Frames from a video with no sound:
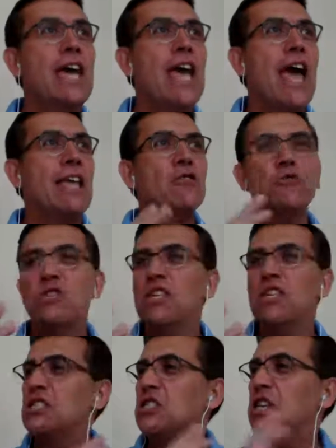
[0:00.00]
and you see
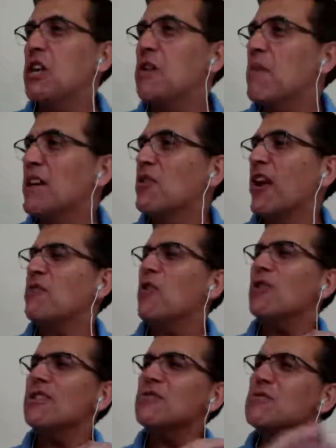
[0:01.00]
the gym, and you have
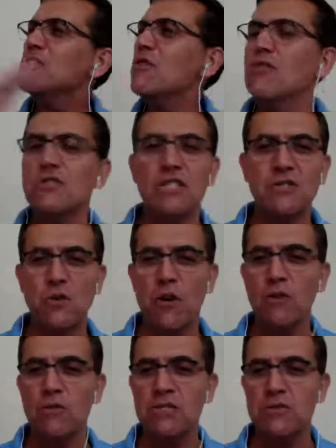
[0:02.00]
all the resources you
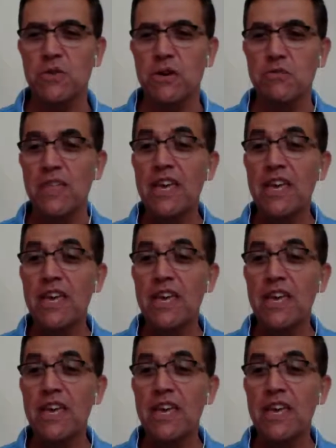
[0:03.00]
always dream.